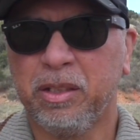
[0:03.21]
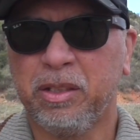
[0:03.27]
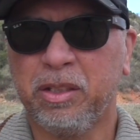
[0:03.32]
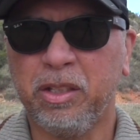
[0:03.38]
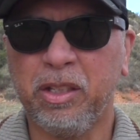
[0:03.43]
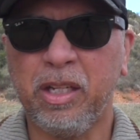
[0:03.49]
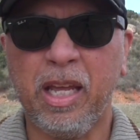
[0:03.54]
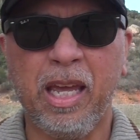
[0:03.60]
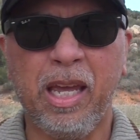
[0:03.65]

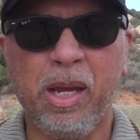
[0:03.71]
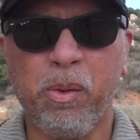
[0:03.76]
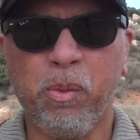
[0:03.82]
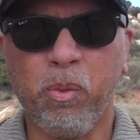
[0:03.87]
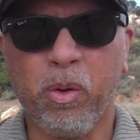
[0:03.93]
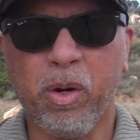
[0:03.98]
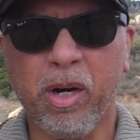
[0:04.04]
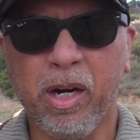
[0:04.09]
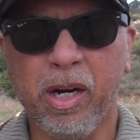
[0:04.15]
Today
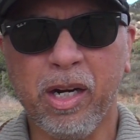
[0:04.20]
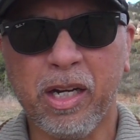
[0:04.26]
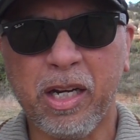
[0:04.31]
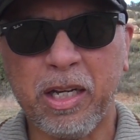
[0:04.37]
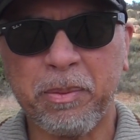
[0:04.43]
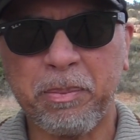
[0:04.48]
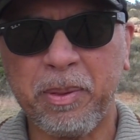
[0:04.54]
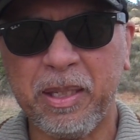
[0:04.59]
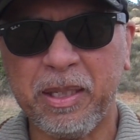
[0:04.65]
we're
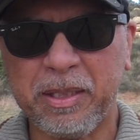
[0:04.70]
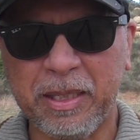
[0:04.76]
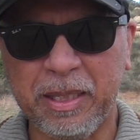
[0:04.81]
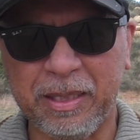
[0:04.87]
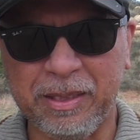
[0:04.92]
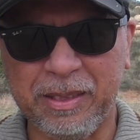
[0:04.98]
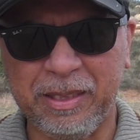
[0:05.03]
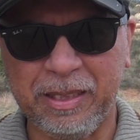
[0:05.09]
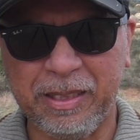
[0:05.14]
going to be
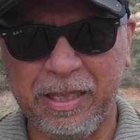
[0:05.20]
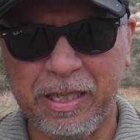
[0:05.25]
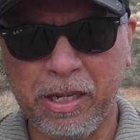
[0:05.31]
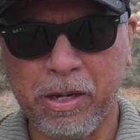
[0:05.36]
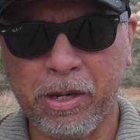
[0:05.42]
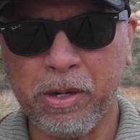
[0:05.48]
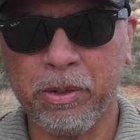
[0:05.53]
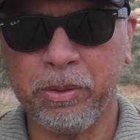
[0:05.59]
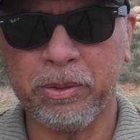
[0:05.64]
testing
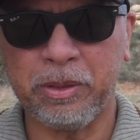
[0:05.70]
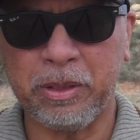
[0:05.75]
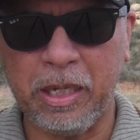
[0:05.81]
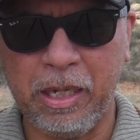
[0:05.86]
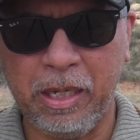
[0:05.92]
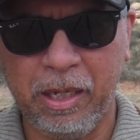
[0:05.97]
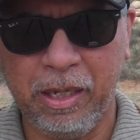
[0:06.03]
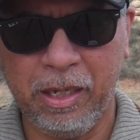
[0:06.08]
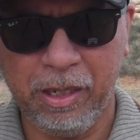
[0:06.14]
out
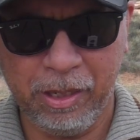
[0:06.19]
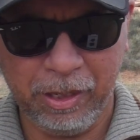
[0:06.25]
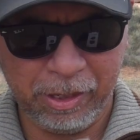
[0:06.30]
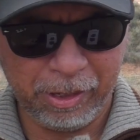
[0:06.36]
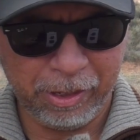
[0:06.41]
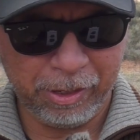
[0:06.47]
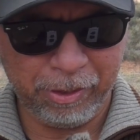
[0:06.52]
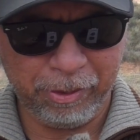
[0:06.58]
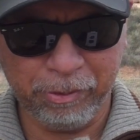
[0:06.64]

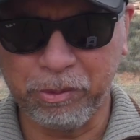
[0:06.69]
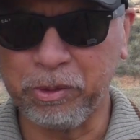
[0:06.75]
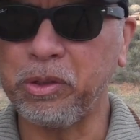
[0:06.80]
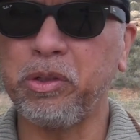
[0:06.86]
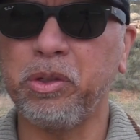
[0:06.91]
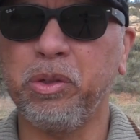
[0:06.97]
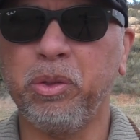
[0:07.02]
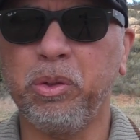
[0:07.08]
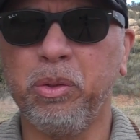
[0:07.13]
a
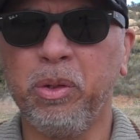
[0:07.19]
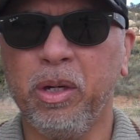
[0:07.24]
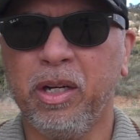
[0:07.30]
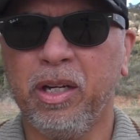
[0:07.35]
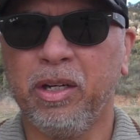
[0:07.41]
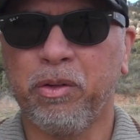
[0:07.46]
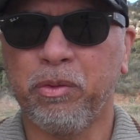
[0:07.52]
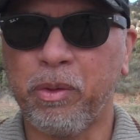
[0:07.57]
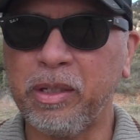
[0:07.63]
new
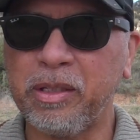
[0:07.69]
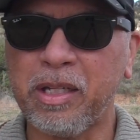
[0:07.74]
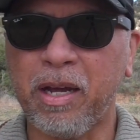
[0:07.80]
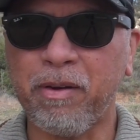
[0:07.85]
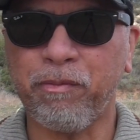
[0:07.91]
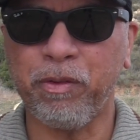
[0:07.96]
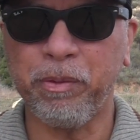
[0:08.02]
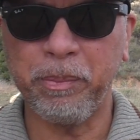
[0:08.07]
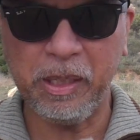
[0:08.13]
red
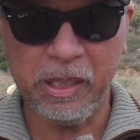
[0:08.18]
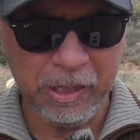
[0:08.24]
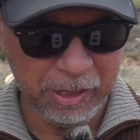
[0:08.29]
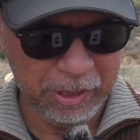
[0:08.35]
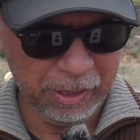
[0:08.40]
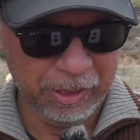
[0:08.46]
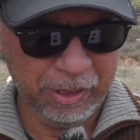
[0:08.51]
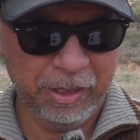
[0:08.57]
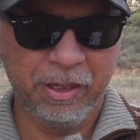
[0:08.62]
dot for me.
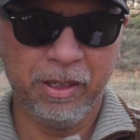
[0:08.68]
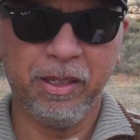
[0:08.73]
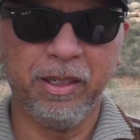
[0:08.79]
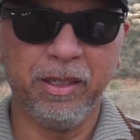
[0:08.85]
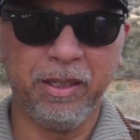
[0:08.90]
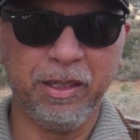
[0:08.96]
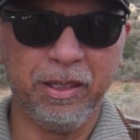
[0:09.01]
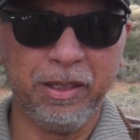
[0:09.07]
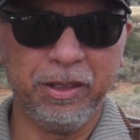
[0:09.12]

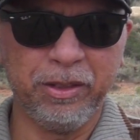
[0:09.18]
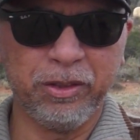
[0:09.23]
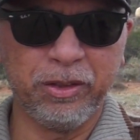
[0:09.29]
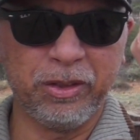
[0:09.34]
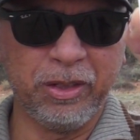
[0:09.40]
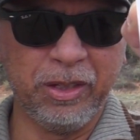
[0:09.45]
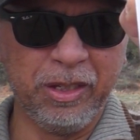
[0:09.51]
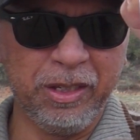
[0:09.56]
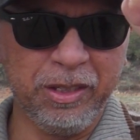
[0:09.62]
It
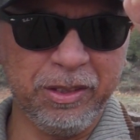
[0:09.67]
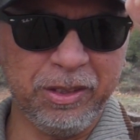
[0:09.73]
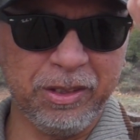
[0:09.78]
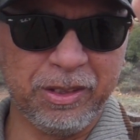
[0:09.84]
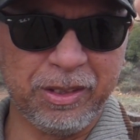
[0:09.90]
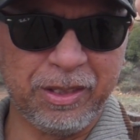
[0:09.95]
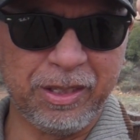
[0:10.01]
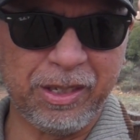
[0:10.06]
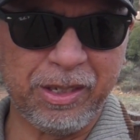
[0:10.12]
is
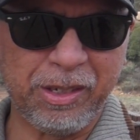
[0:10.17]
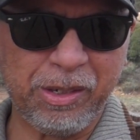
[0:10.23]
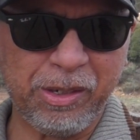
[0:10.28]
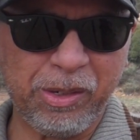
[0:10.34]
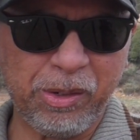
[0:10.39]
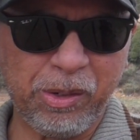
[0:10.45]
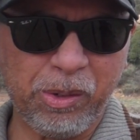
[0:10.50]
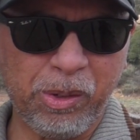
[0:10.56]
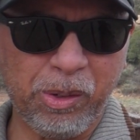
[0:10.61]

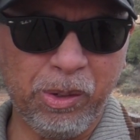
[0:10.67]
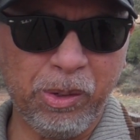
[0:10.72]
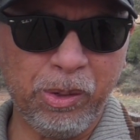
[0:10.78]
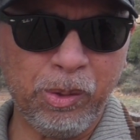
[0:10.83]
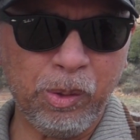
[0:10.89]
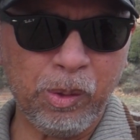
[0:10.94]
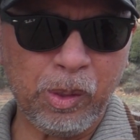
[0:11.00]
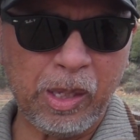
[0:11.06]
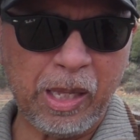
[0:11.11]
the
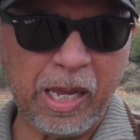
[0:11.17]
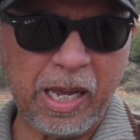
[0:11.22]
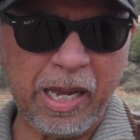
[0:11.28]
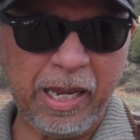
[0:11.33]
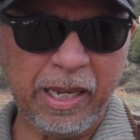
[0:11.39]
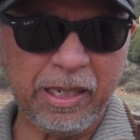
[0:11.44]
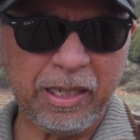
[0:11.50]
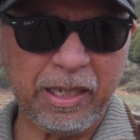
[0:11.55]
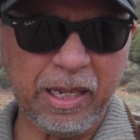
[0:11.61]

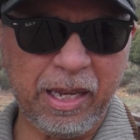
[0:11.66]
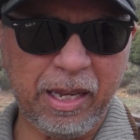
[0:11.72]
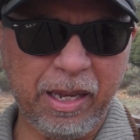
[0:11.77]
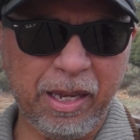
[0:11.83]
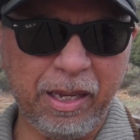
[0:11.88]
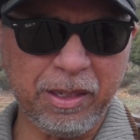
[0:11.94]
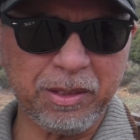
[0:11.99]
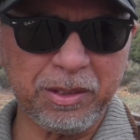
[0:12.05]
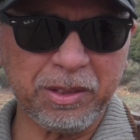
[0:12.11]
Osight
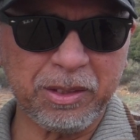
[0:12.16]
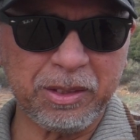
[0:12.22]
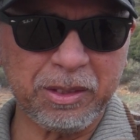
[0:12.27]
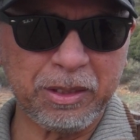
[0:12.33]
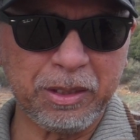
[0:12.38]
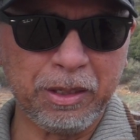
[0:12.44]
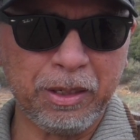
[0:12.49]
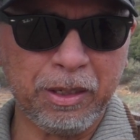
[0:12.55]
X.